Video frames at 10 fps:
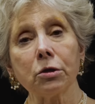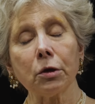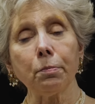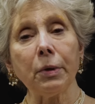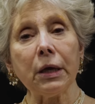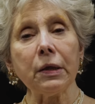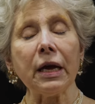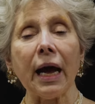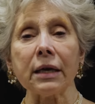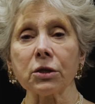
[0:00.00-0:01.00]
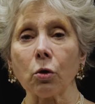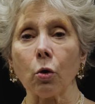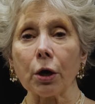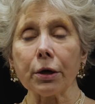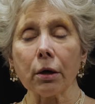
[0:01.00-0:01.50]
to be the
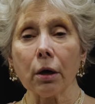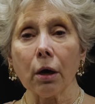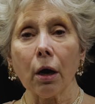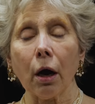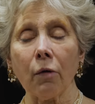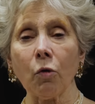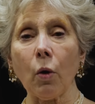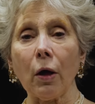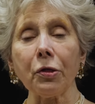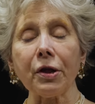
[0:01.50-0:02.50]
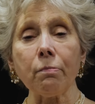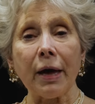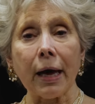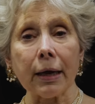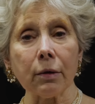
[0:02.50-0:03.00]
escort of a wealthy
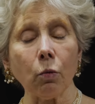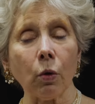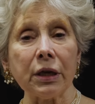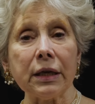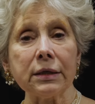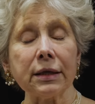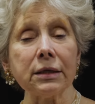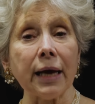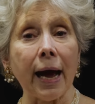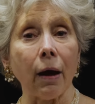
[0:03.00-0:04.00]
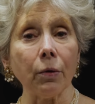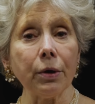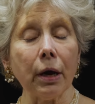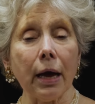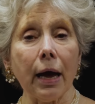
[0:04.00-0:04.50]
man when he's in
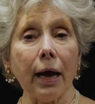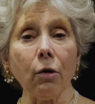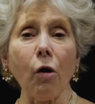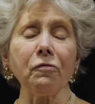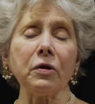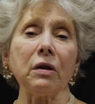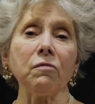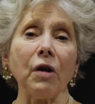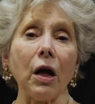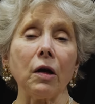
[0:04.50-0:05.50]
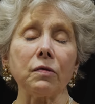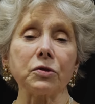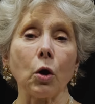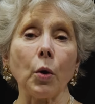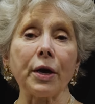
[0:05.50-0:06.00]
town. It often
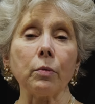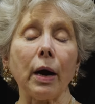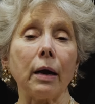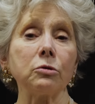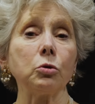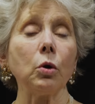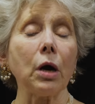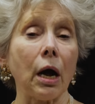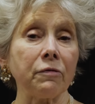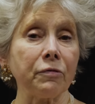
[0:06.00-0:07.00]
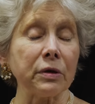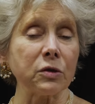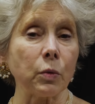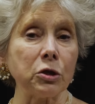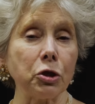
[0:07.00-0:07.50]
involves going around to a
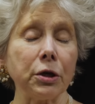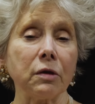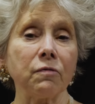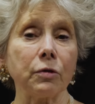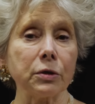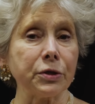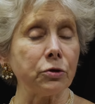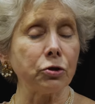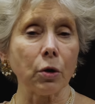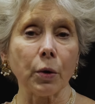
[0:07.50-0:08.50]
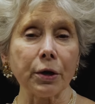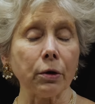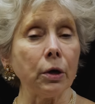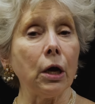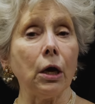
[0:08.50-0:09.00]
conference where she converses, showing
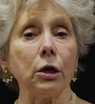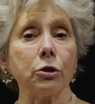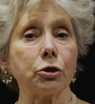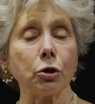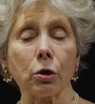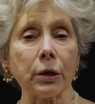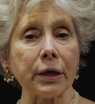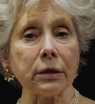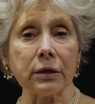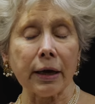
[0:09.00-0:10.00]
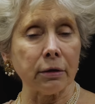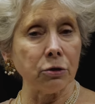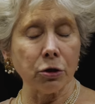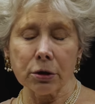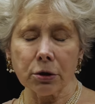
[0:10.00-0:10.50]
her sterling
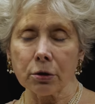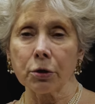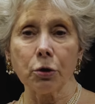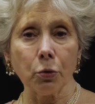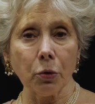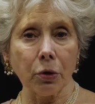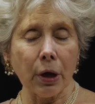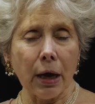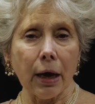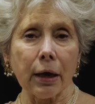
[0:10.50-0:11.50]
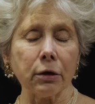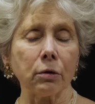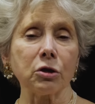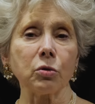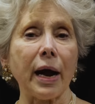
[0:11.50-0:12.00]
intelligence, her youth, and
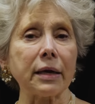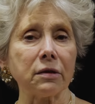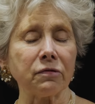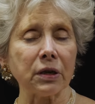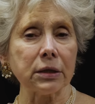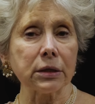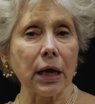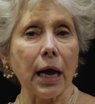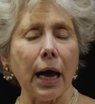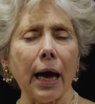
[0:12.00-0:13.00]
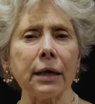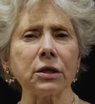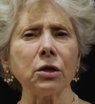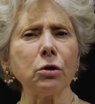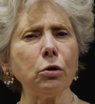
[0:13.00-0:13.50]
her attractiveness
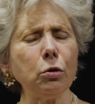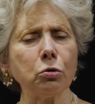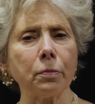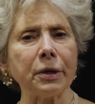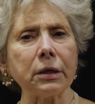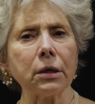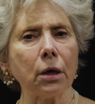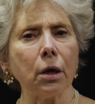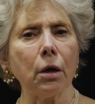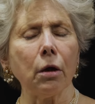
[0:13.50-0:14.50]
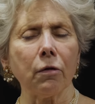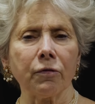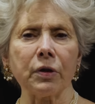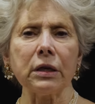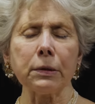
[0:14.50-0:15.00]
as an accoutrement
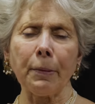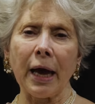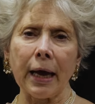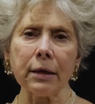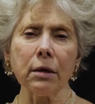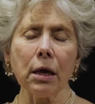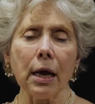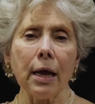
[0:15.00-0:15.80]
for this man.